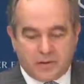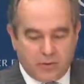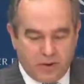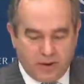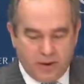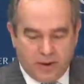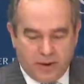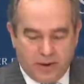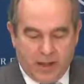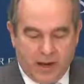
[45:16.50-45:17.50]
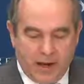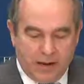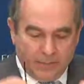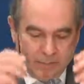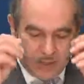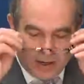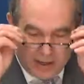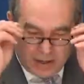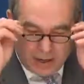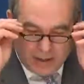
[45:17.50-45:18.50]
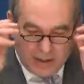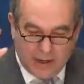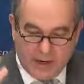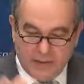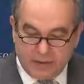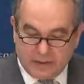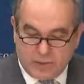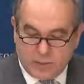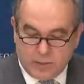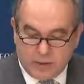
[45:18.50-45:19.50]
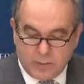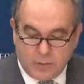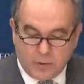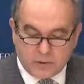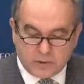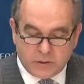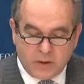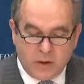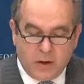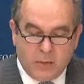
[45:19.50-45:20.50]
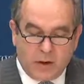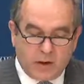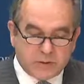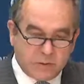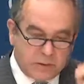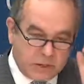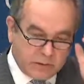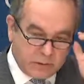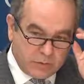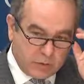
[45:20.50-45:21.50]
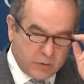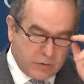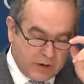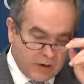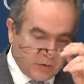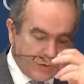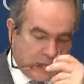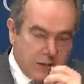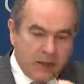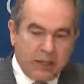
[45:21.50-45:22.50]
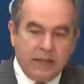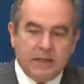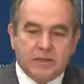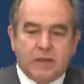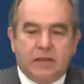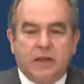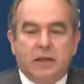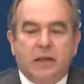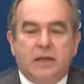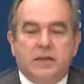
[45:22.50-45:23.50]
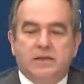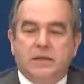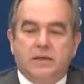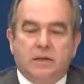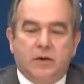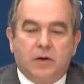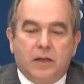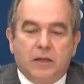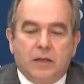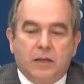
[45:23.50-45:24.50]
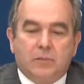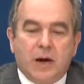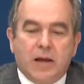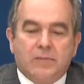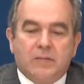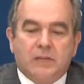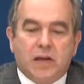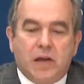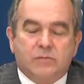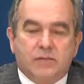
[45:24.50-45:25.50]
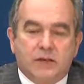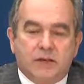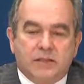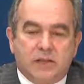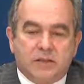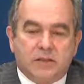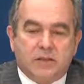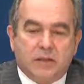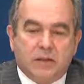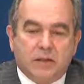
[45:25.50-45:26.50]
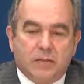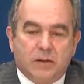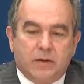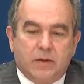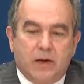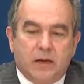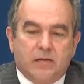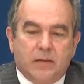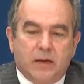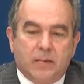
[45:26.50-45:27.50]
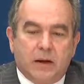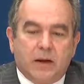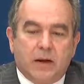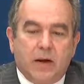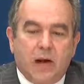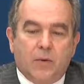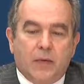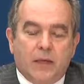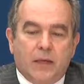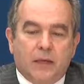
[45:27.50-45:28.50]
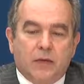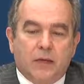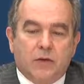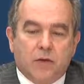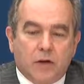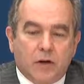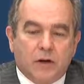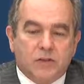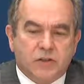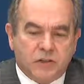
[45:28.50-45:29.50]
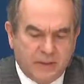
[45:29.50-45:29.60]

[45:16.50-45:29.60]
sure. um, uh, I think that would be important. We also think the third and final thing, Ernie, is that is that you know it, it, it perhaps is time for the United States to think a little bit creatively about how we can encourage